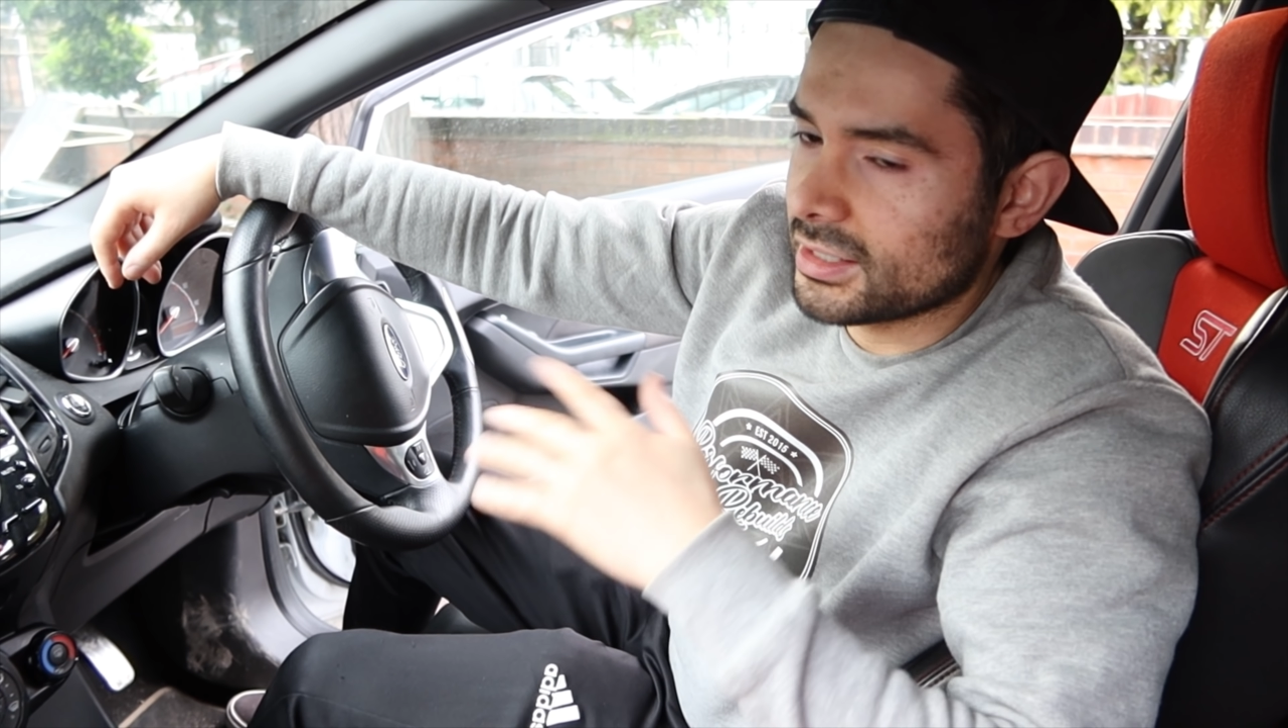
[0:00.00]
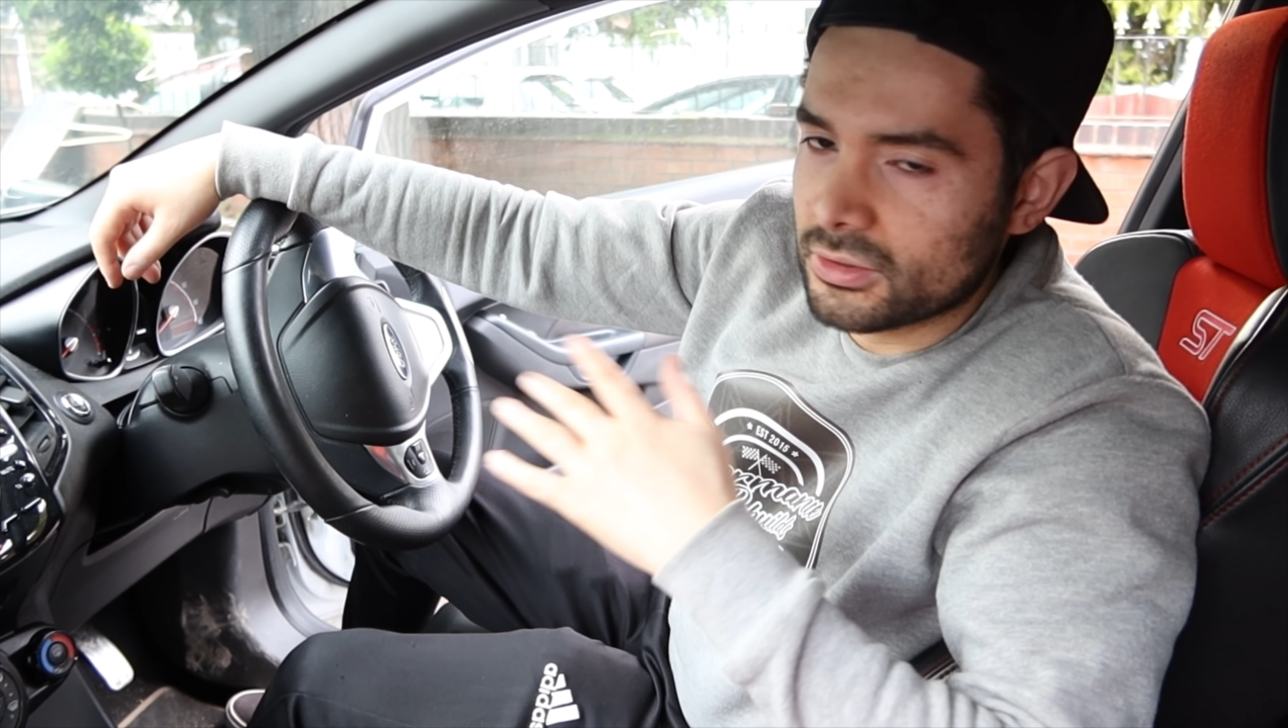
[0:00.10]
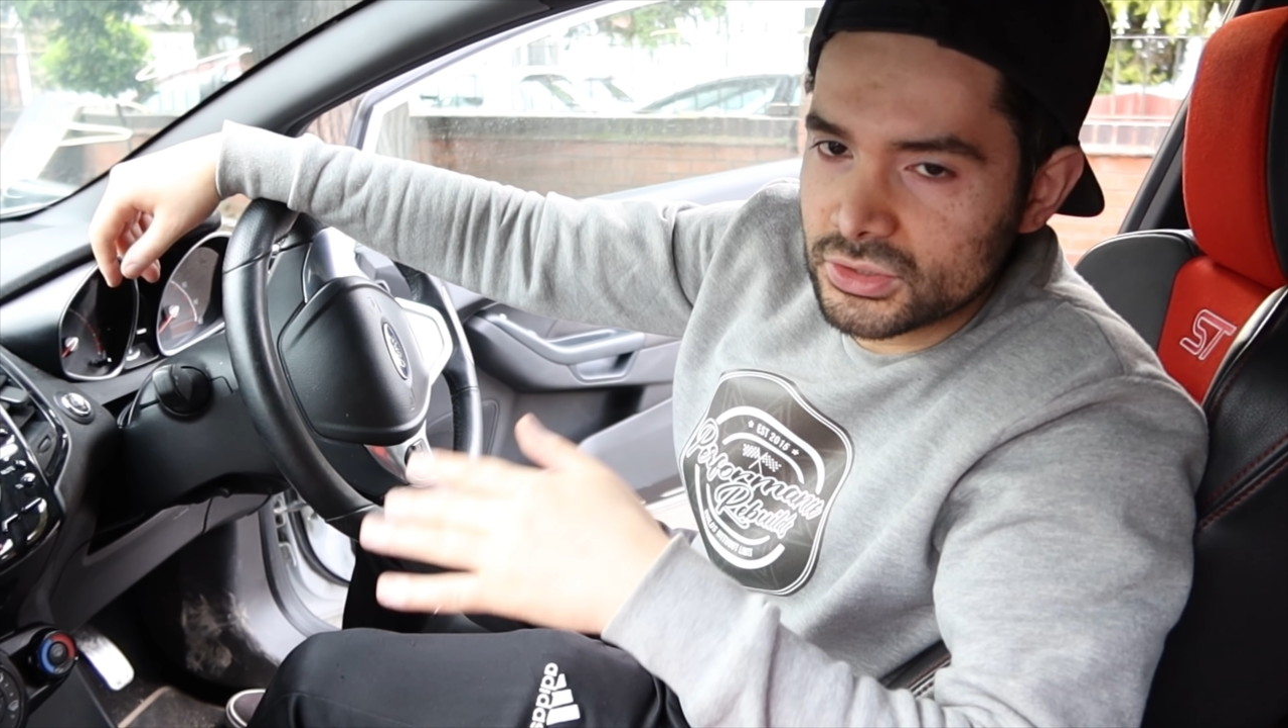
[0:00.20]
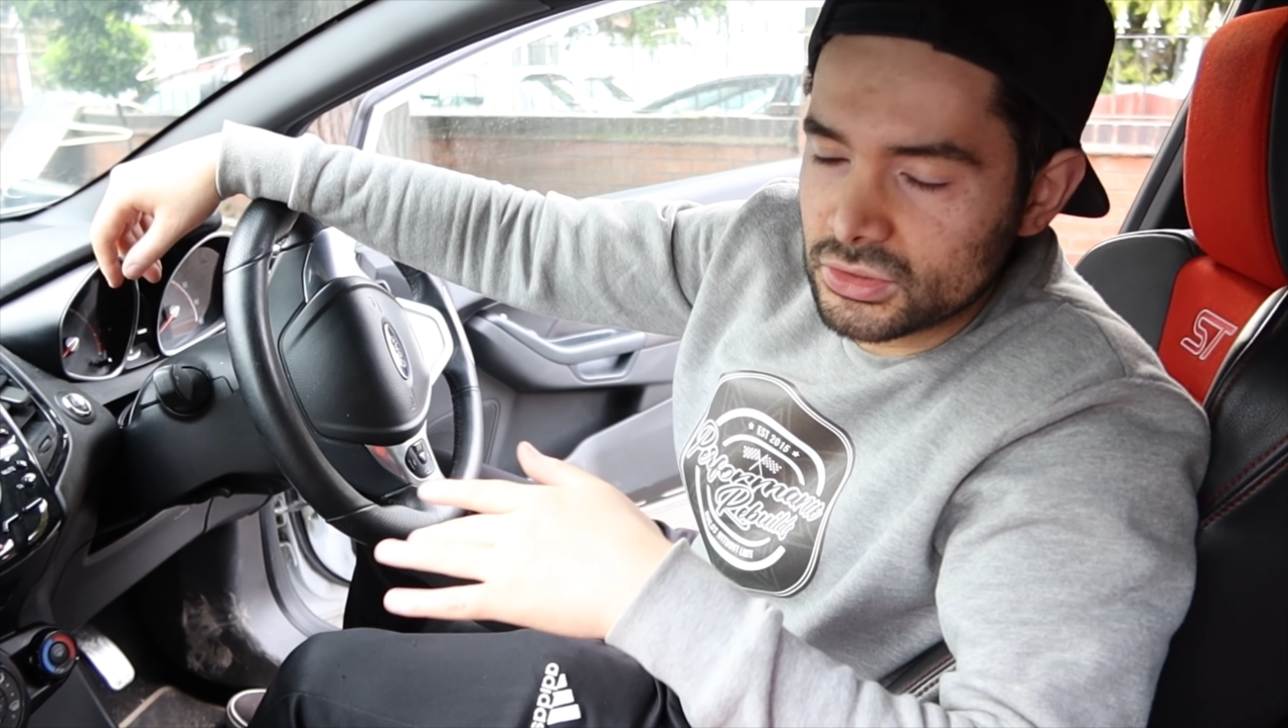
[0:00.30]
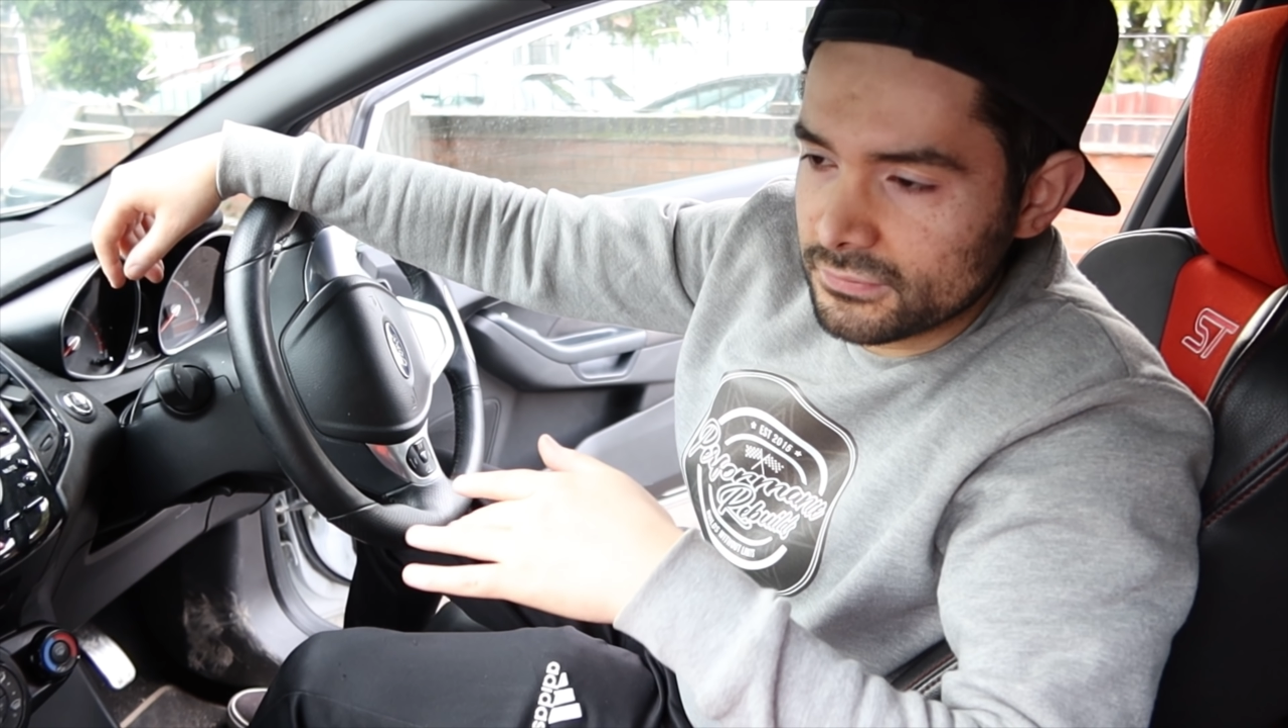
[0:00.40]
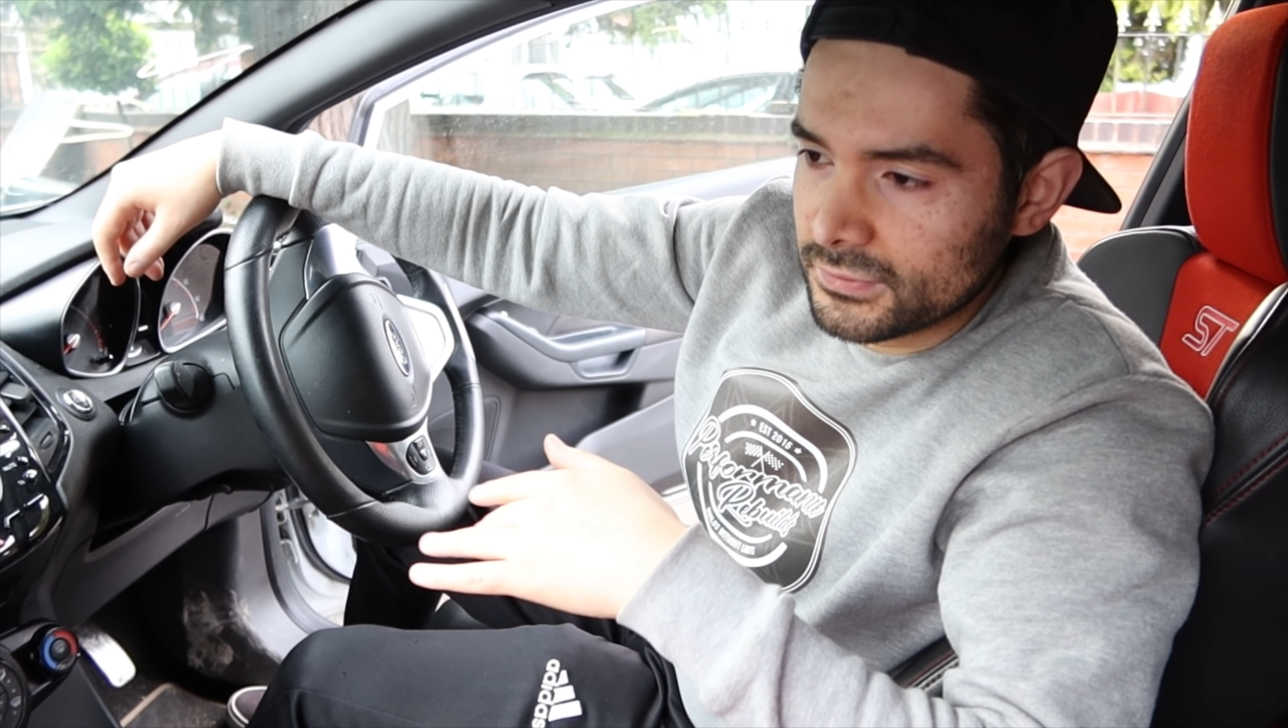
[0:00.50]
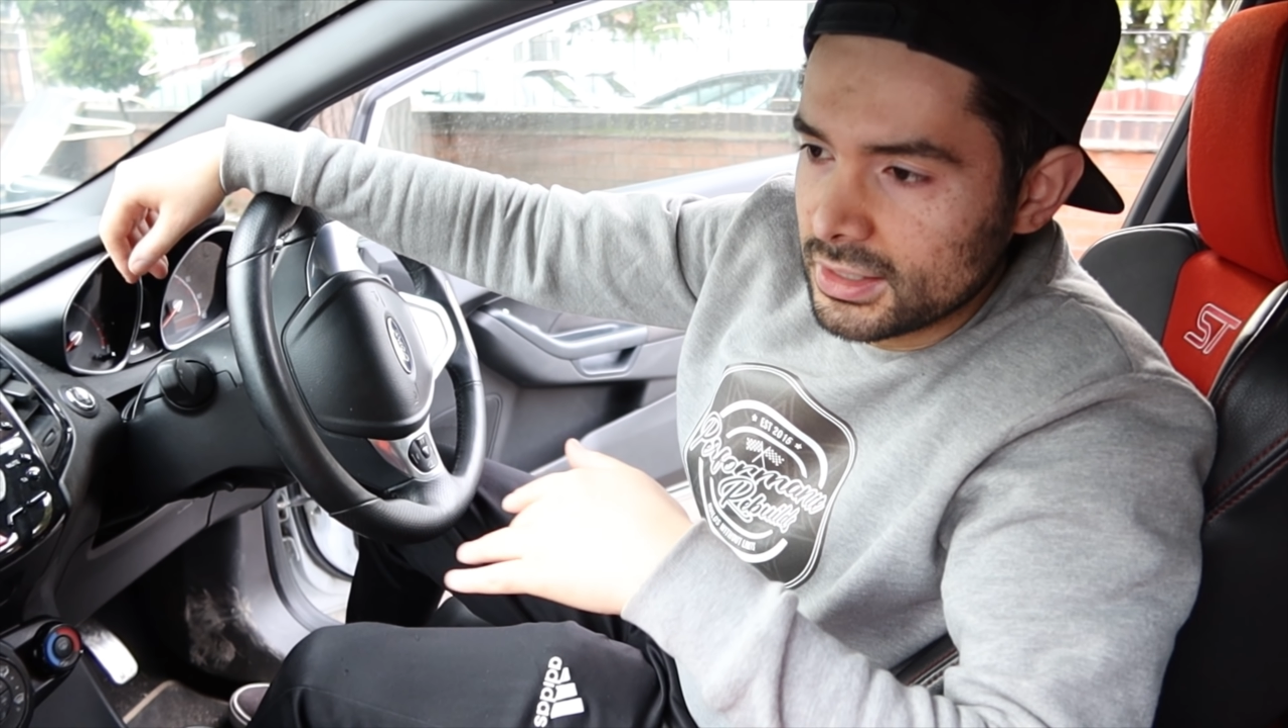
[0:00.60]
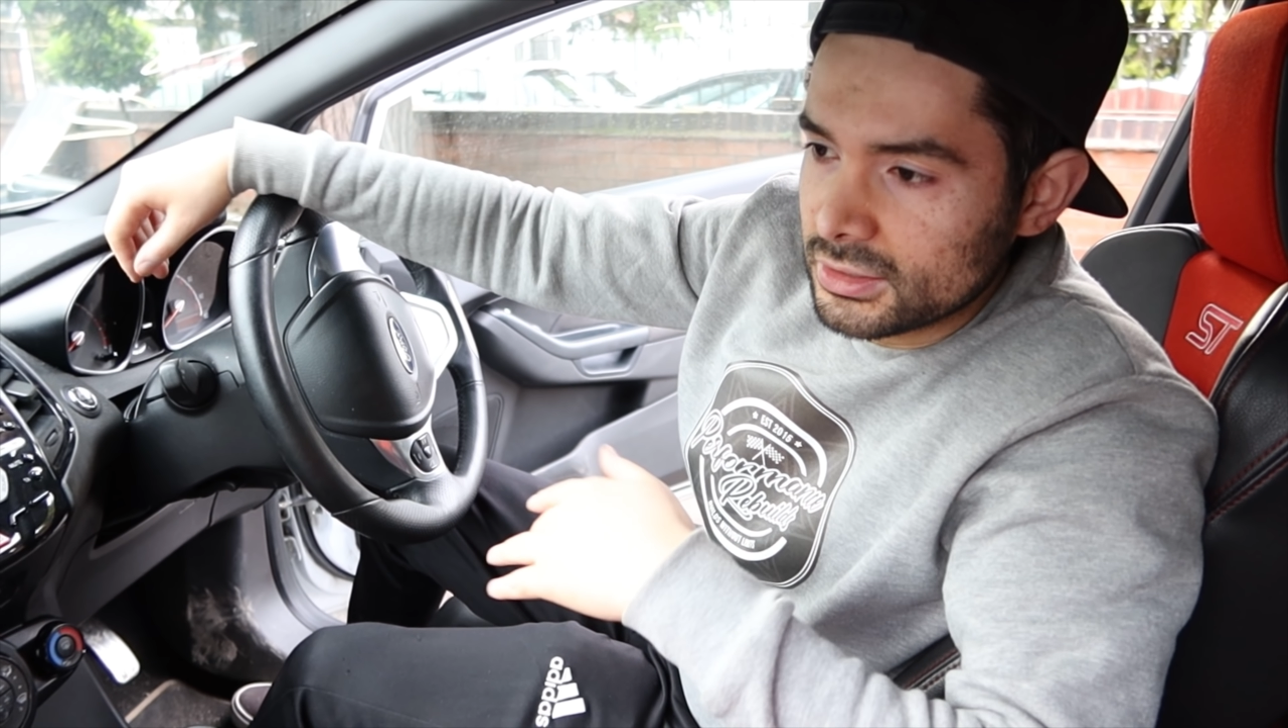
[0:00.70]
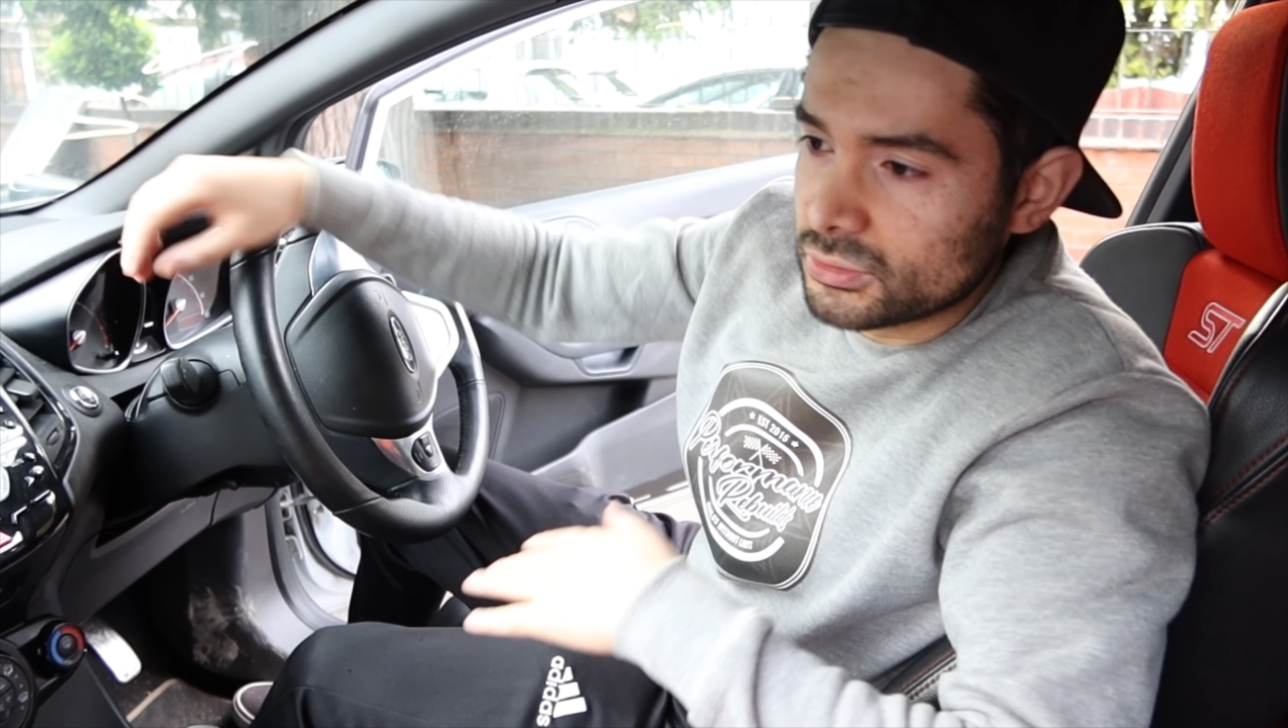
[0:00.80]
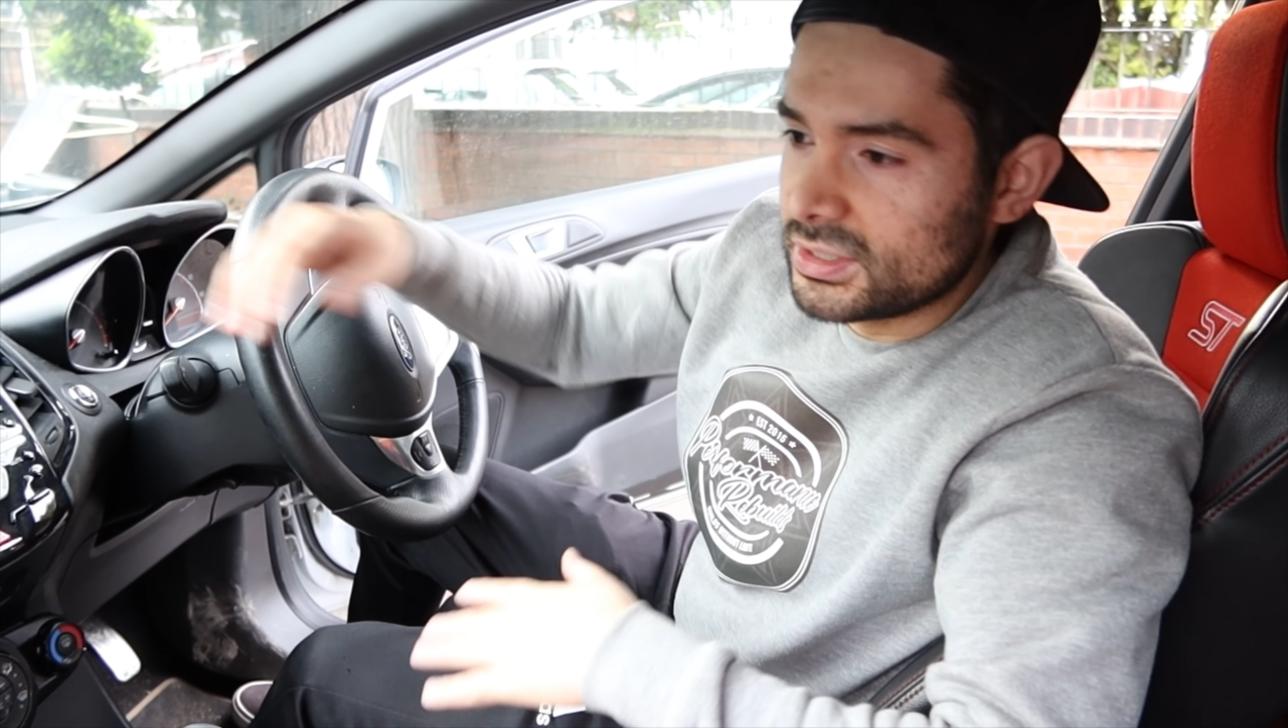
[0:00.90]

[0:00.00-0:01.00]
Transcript: that kind of stuff.